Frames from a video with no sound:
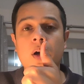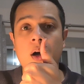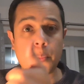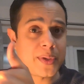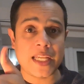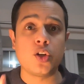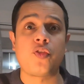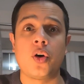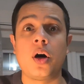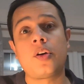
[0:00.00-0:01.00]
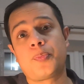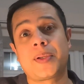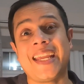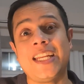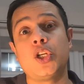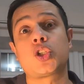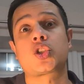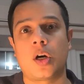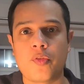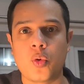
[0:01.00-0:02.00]
update your
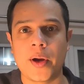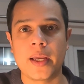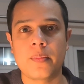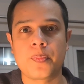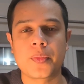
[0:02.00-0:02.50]
software.